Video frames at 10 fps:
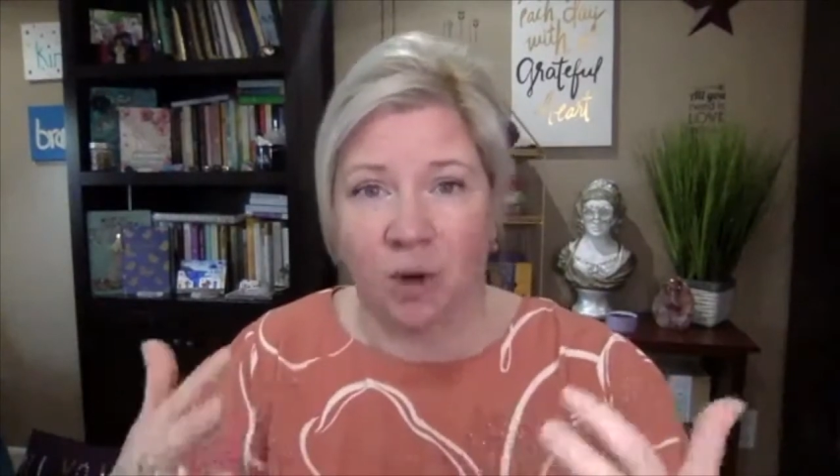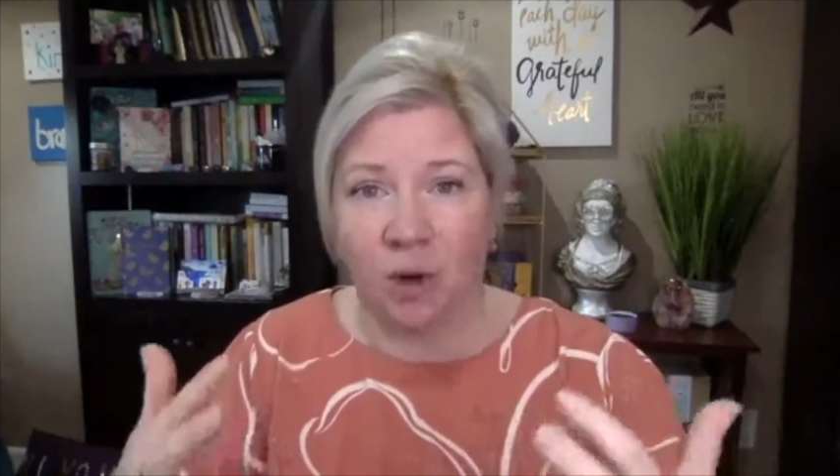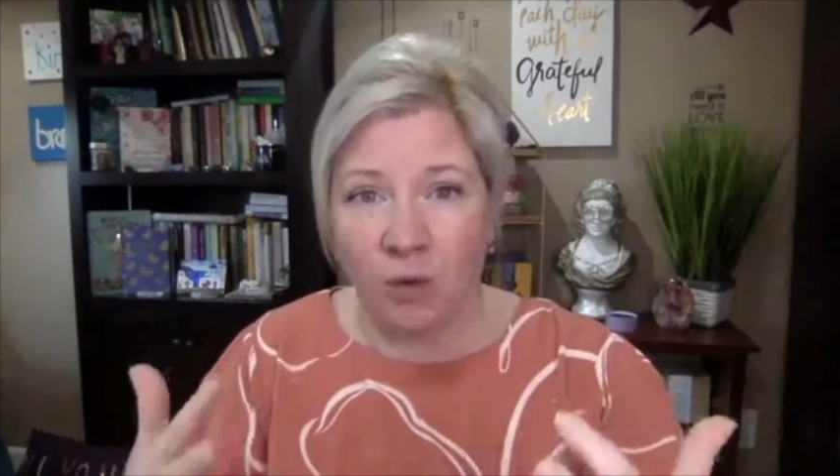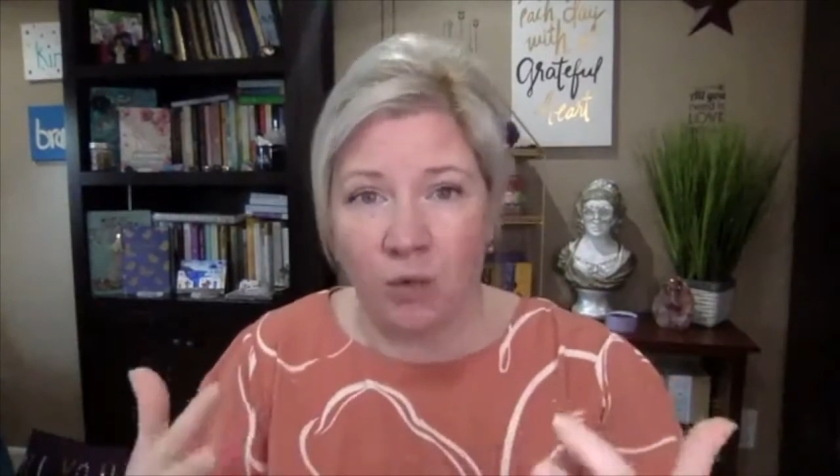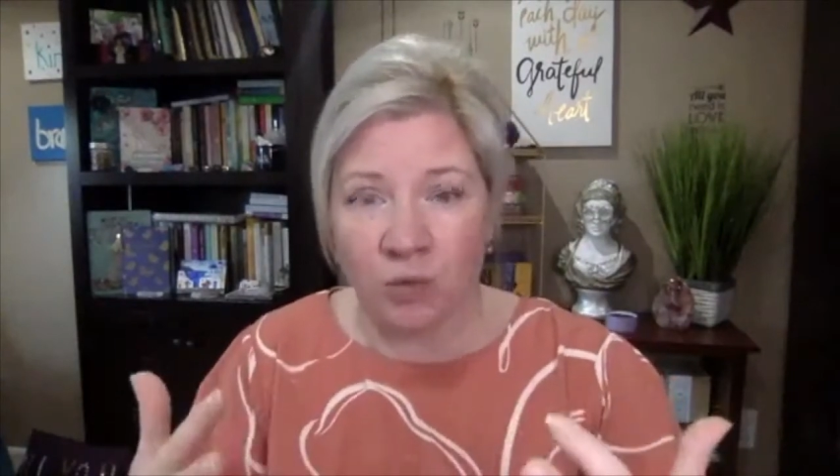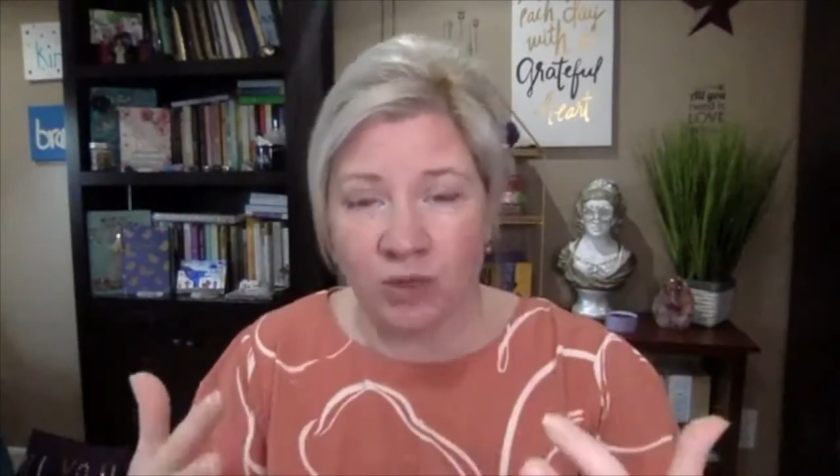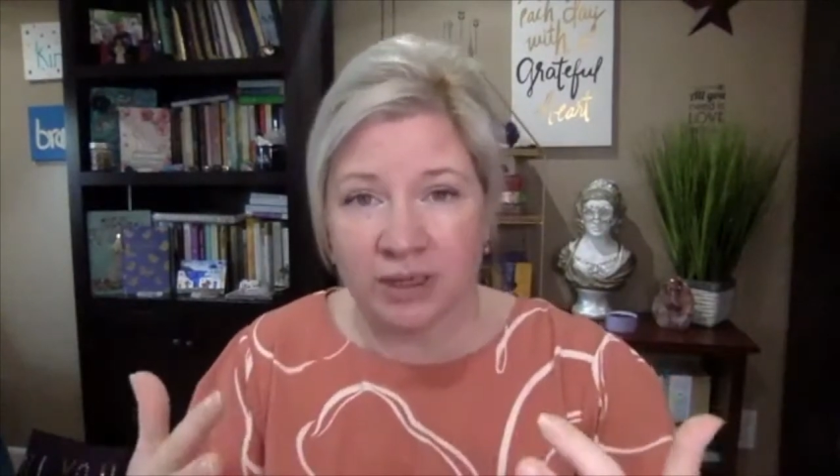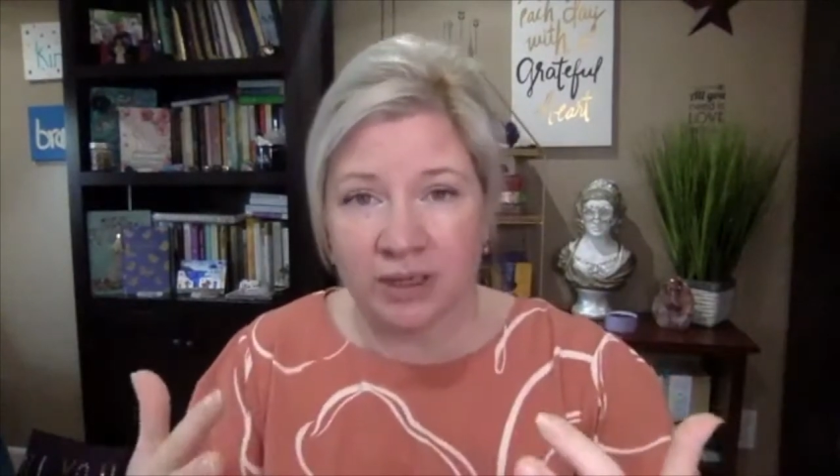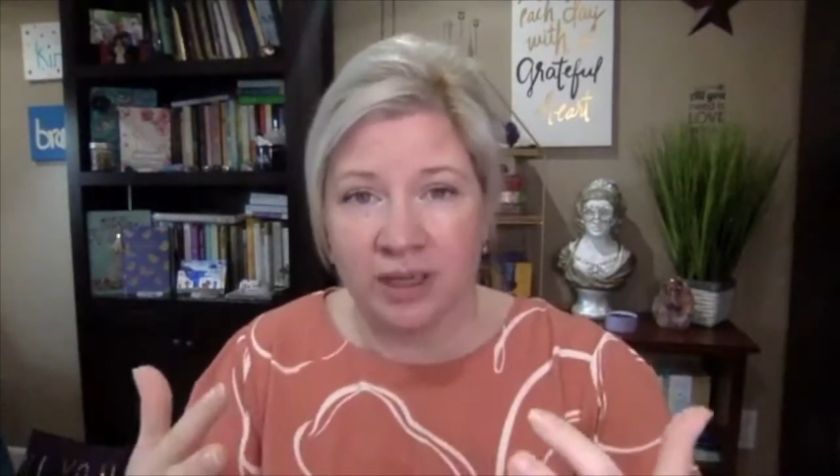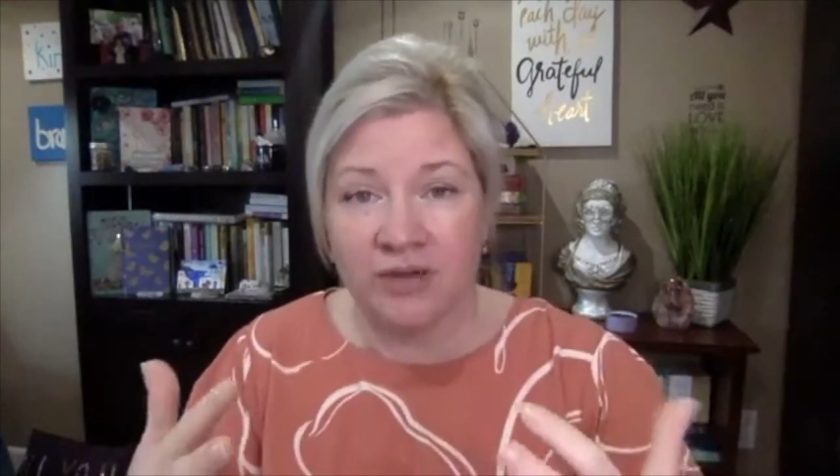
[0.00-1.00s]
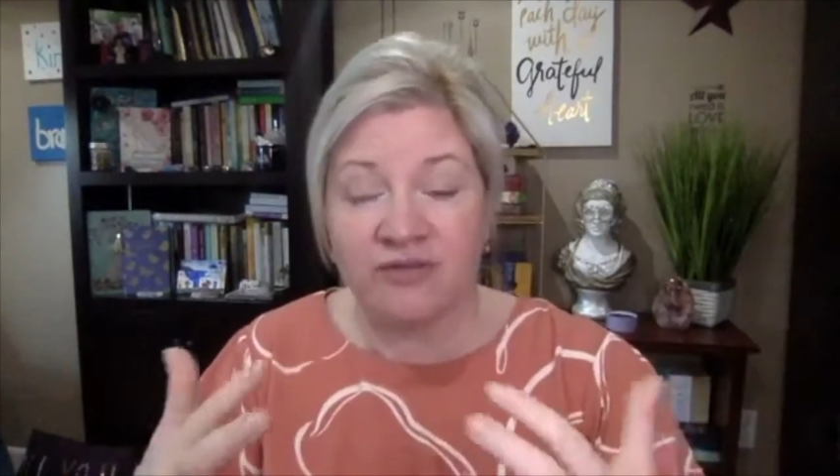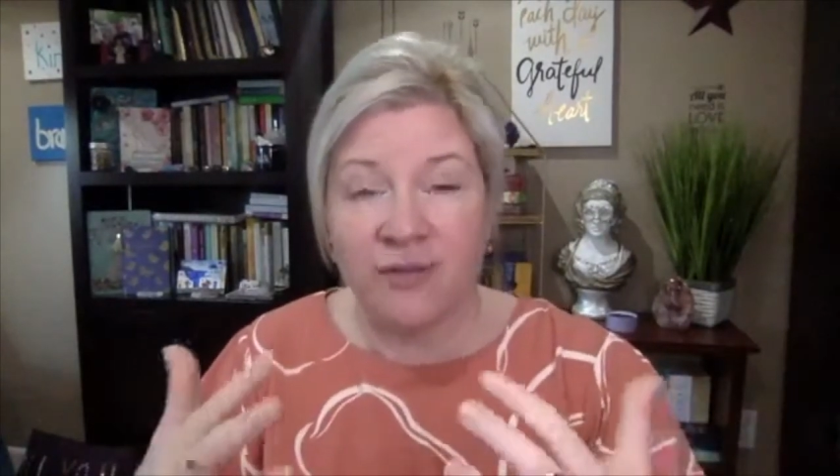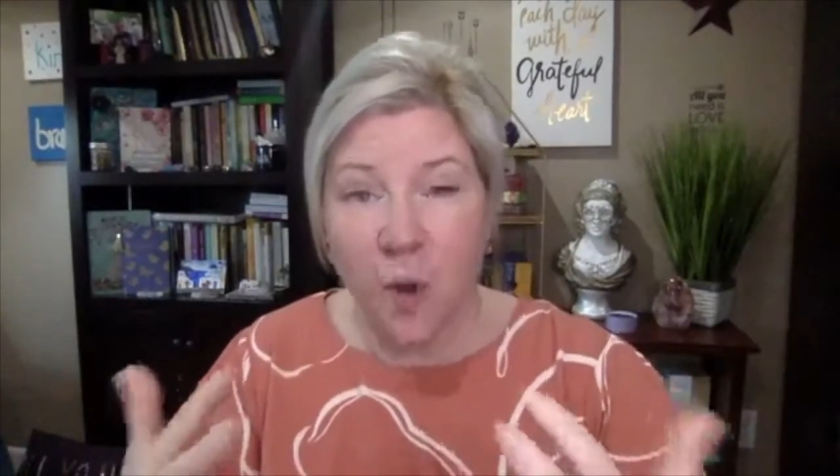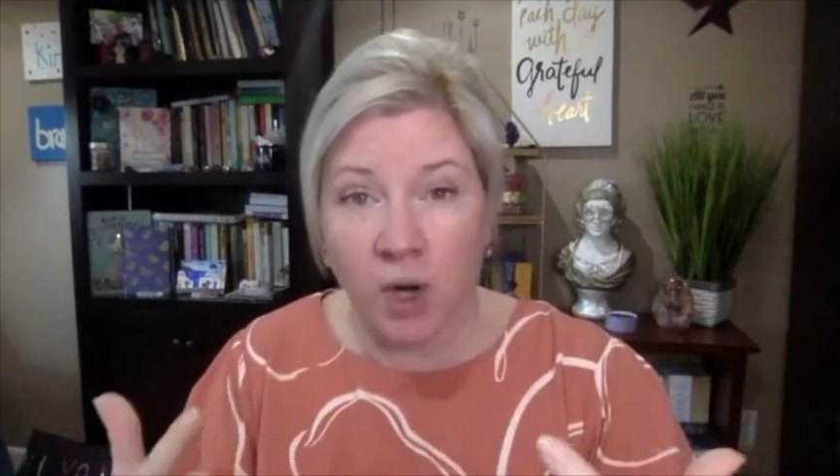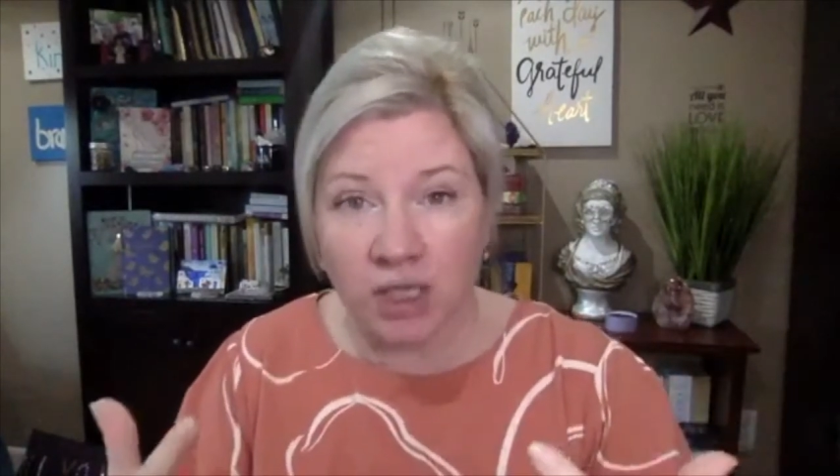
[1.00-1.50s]
own
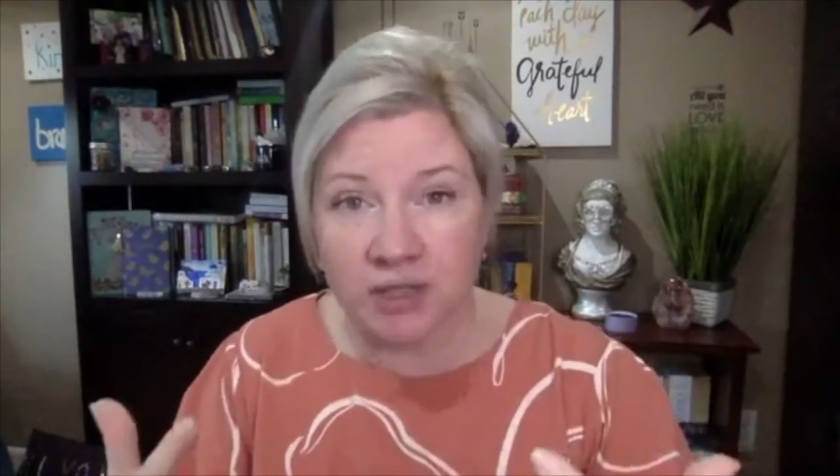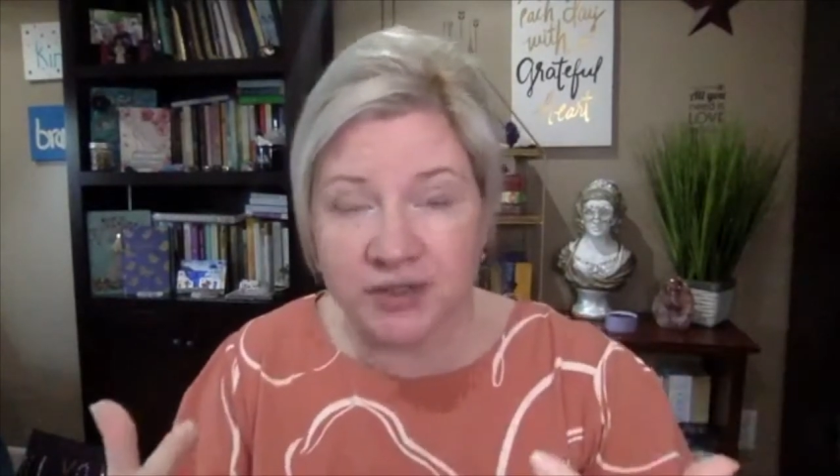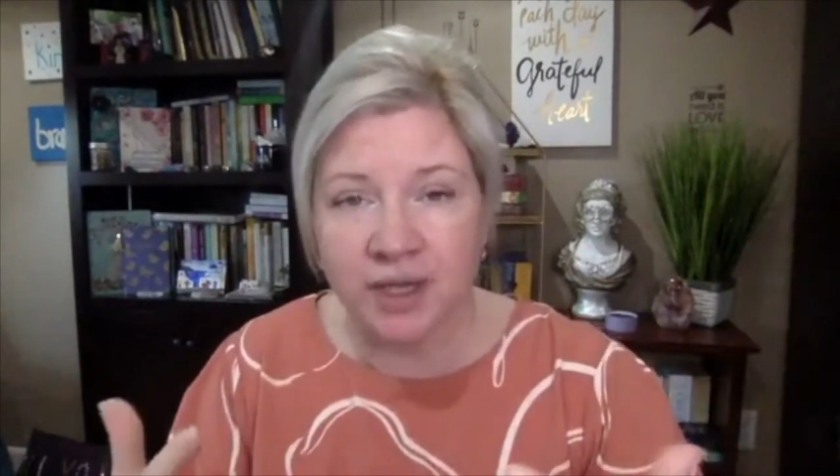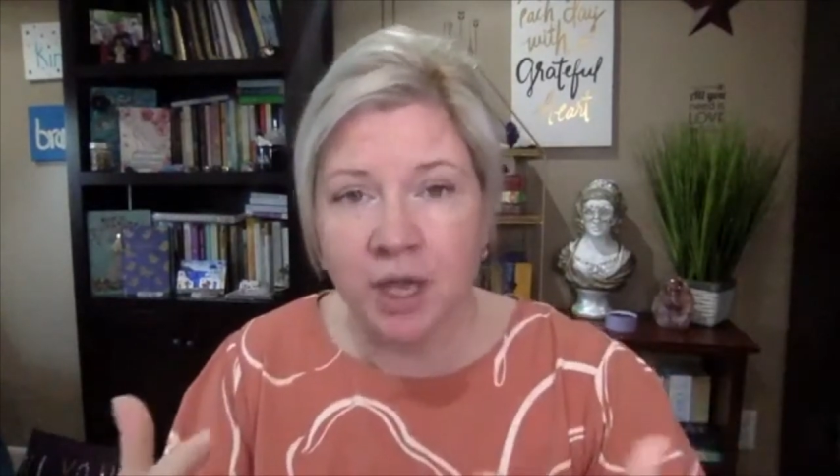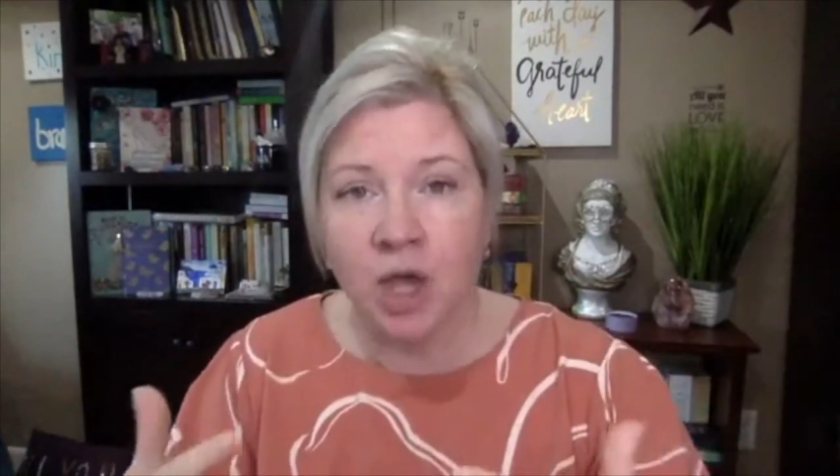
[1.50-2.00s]
force,